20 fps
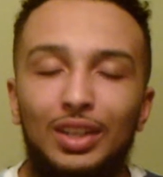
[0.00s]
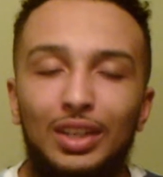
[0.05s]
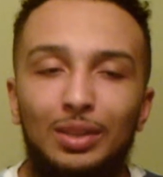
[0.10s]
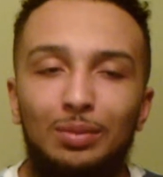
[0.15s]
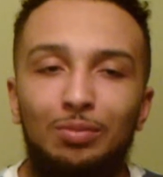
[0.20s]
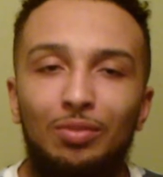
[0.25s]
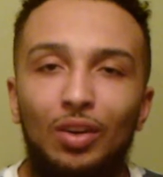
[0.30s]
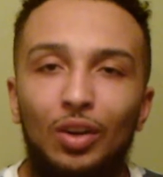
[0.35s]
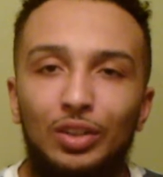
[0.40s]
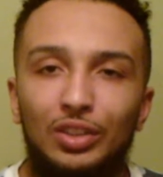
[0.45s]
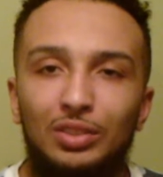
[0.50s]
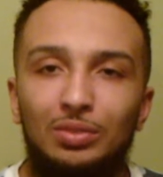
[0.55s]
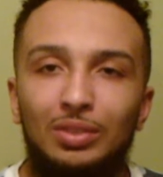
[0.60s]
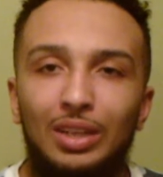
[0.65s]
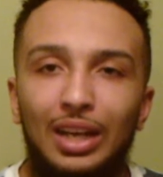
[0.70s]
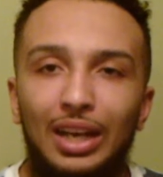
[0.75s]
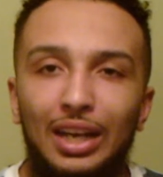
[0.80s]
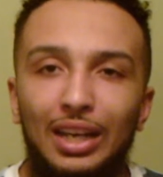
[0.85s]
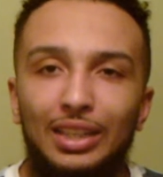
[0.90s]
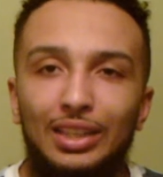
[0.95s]
a volume
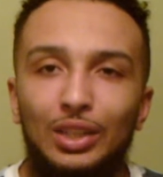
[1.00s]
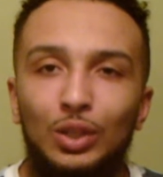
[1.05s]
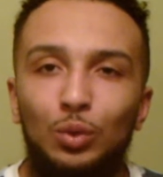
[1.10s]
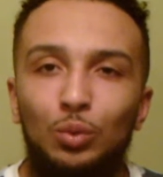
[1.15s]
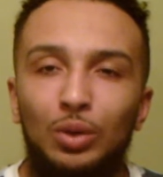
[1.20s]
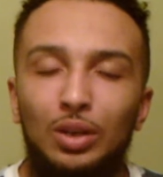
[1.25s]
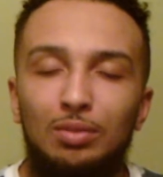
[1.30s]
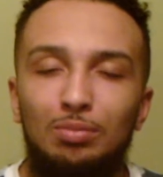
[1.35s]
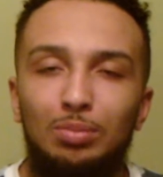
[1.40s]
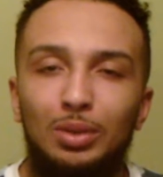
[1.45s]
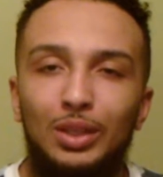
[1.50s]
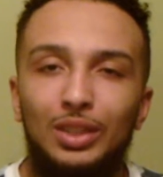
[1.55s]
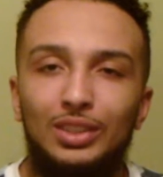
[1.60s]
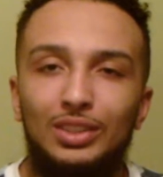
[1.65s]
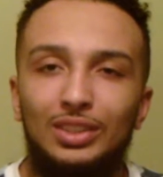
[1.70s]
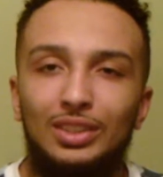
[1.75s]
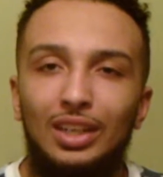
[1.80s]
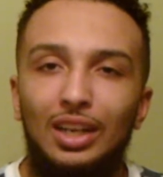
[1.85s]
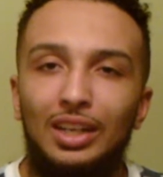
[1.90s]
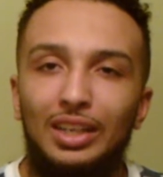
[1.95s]
guy than a
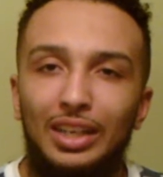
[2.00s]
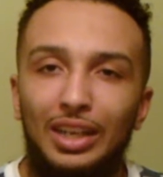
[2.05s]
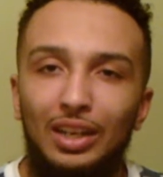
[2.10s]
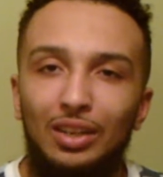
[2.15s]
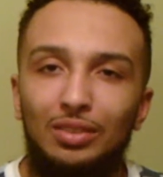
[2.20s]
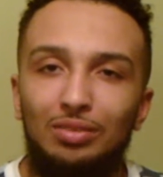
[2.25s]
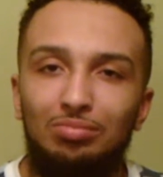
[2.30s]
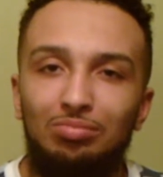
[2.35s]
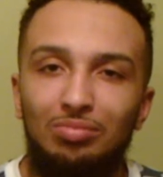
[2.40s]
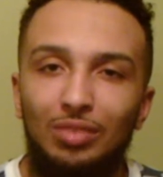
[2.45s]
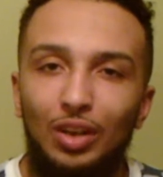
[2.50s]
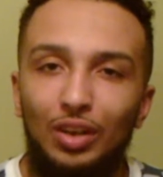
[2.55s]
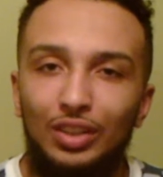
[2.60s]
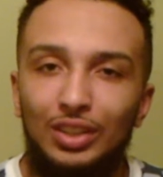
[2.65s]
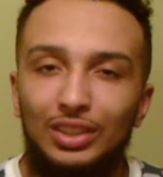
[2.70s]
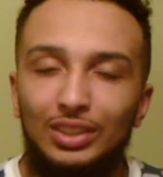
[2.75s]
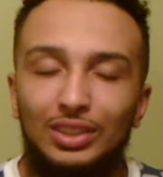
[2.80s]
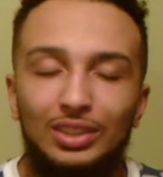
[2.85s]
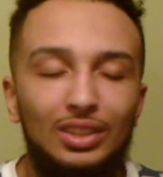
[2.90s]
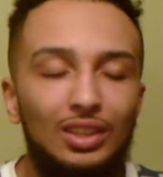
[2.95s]
one-punch knockout
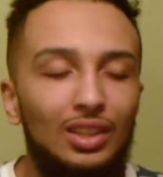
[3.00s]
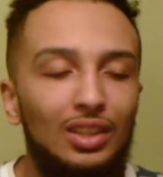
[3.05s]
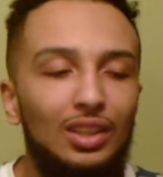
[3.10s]
artist.